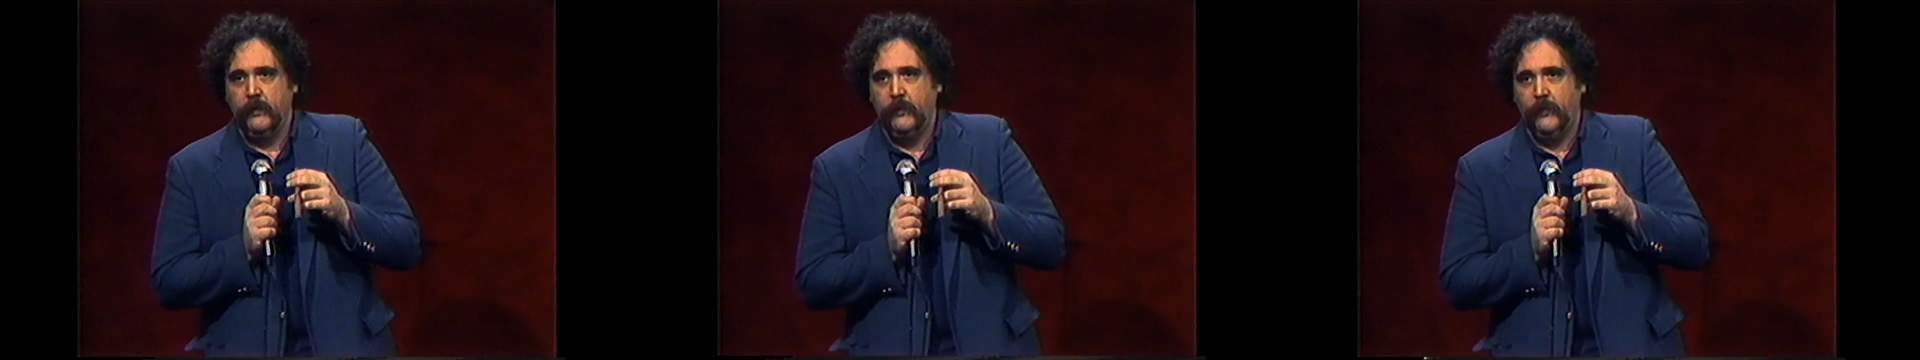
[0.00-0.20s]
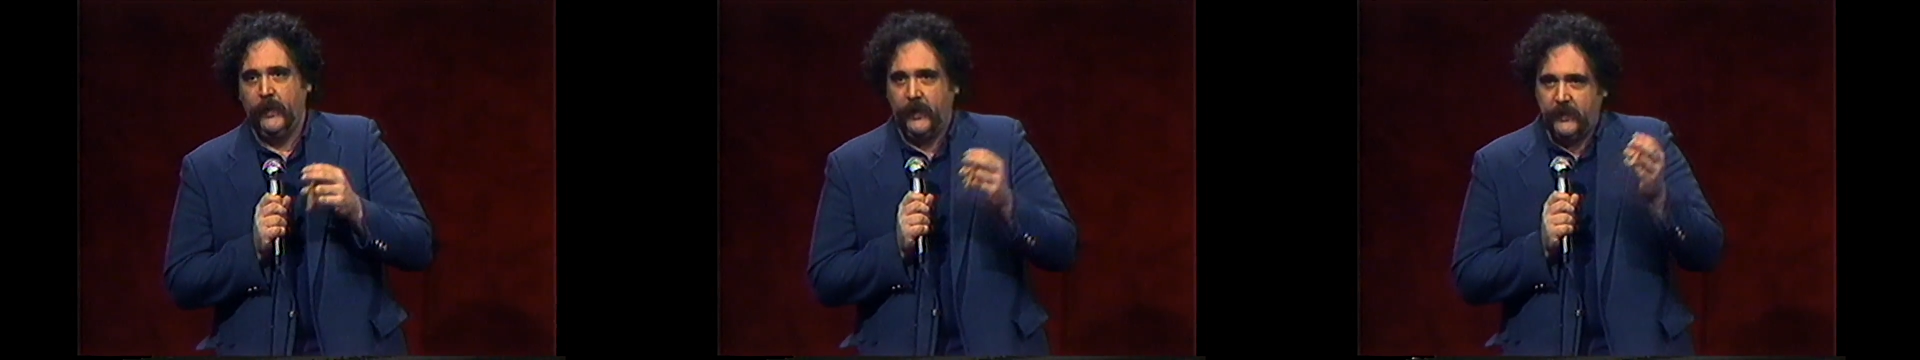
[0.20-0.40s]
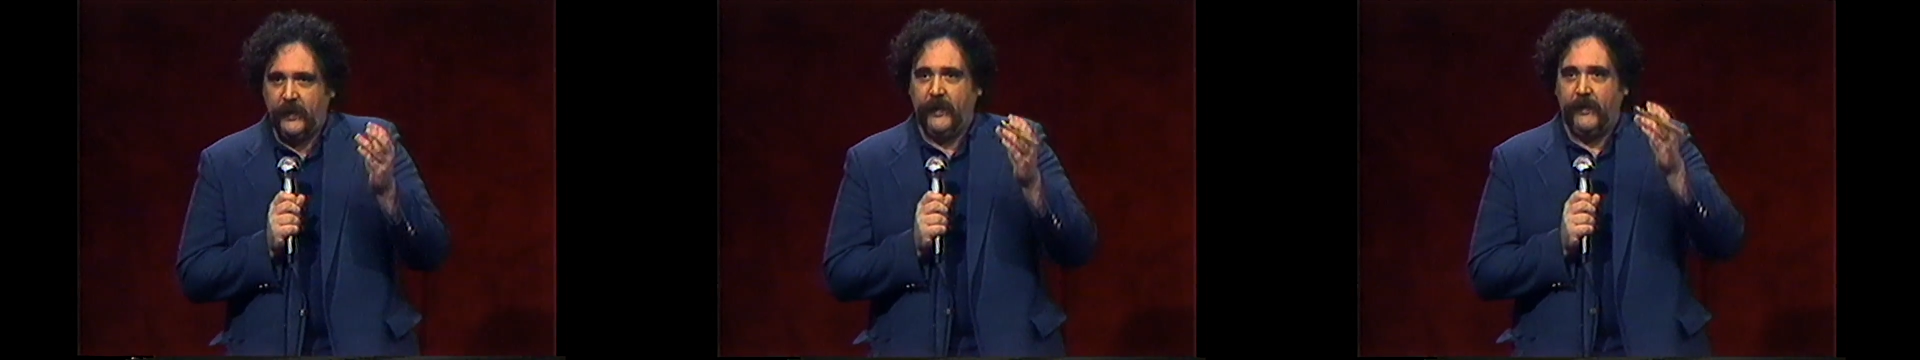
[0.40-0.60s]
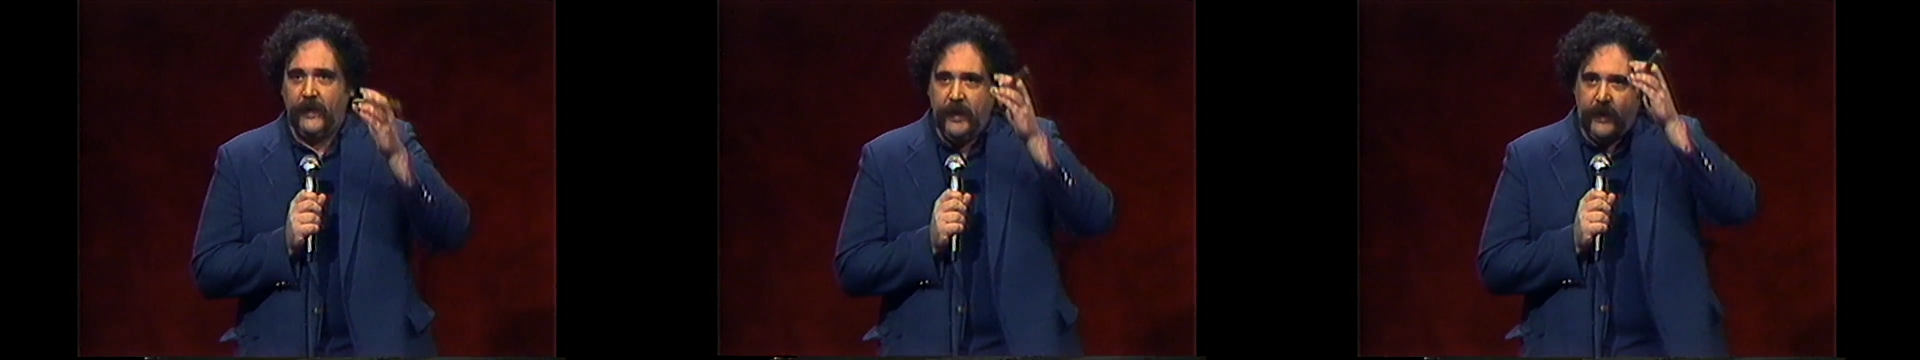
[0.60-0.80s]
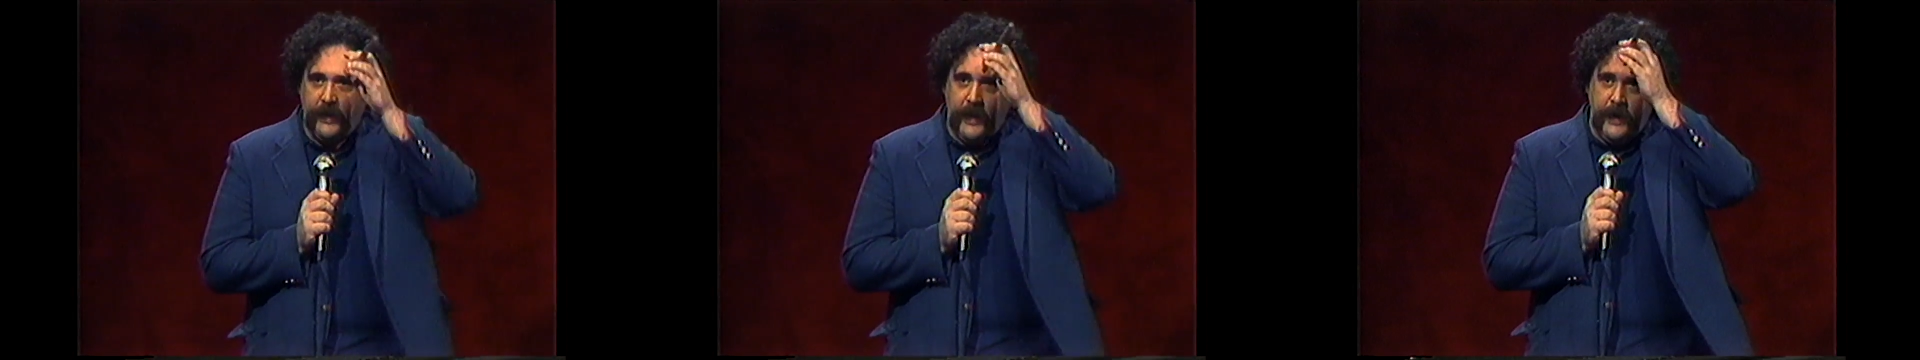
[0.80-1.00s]
When you say,
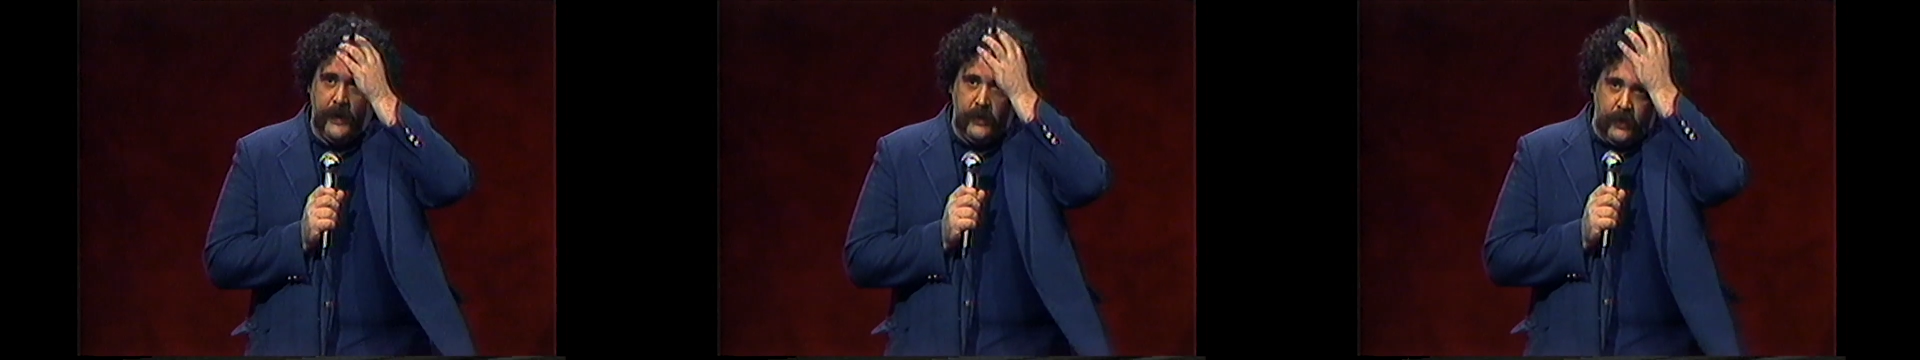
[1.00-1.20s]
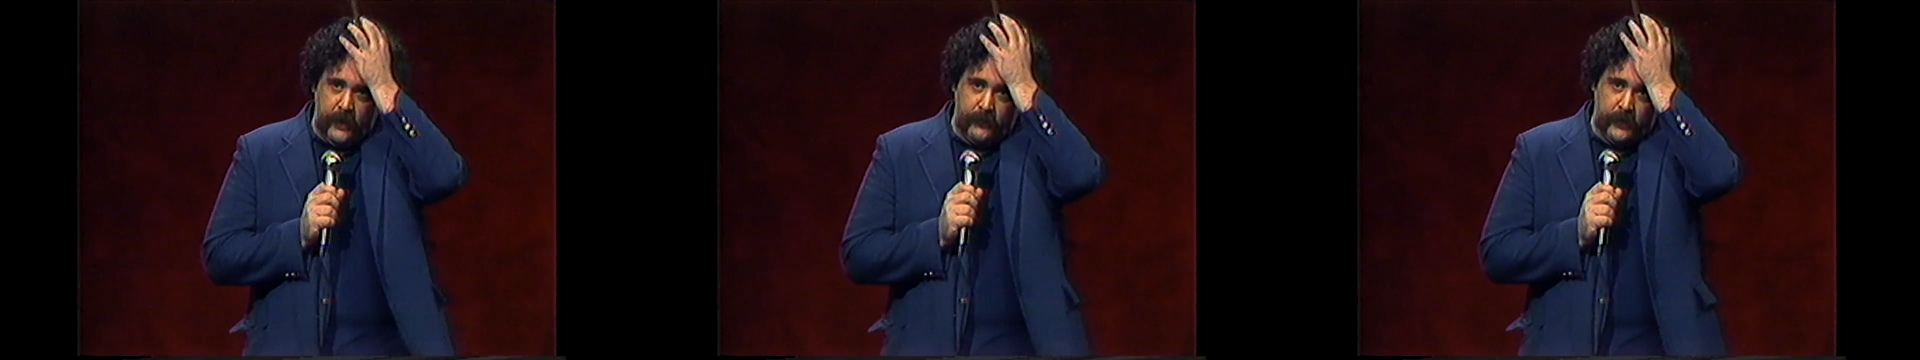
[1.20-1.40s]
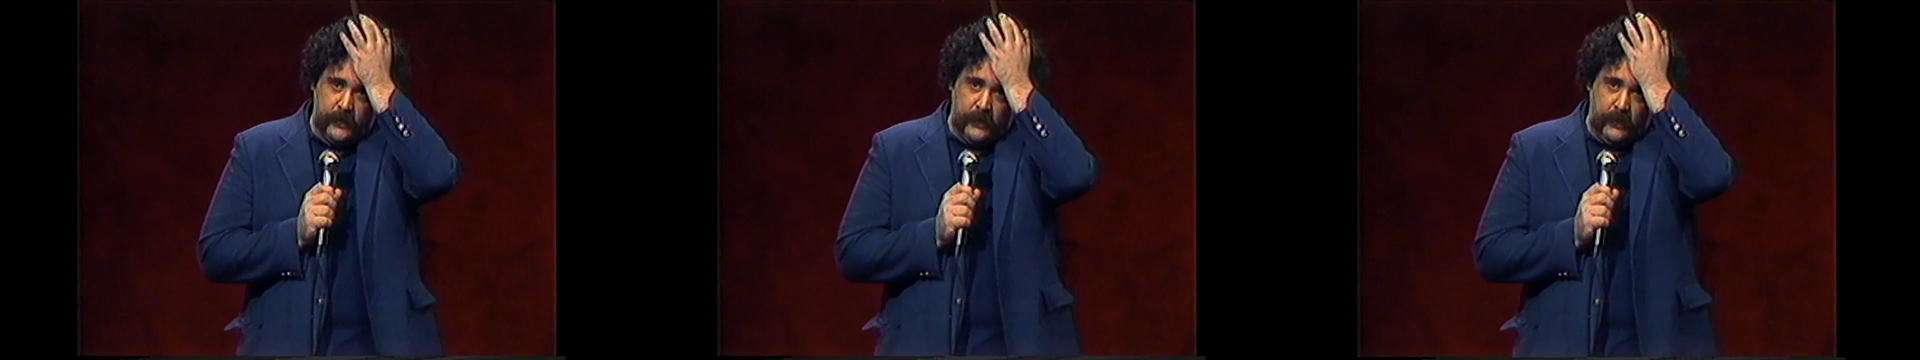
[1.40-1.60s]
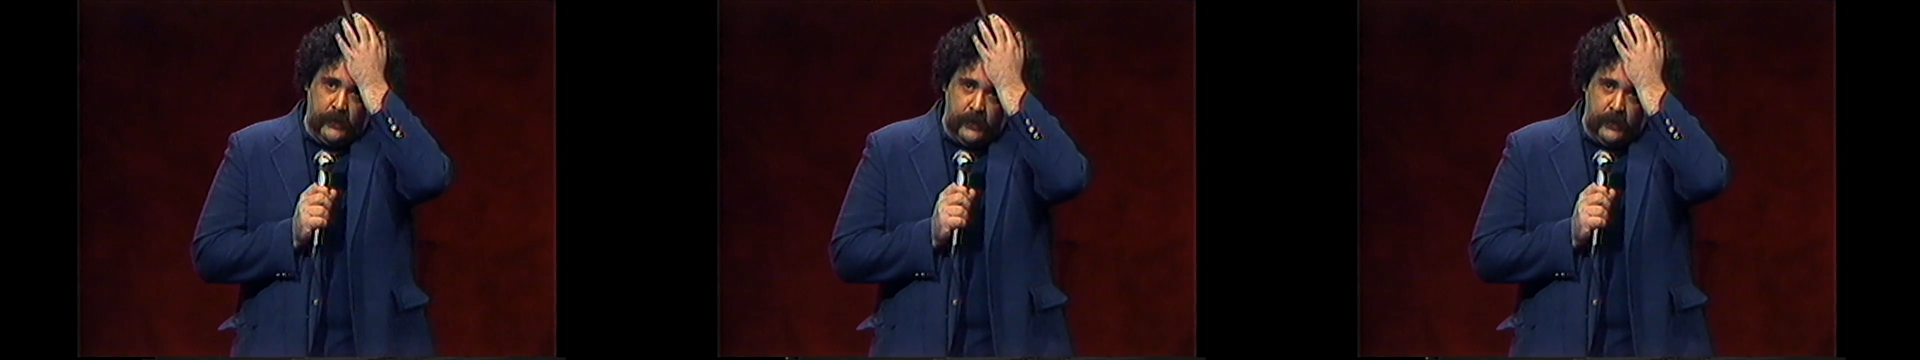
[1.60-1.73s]
thank God I don't have to see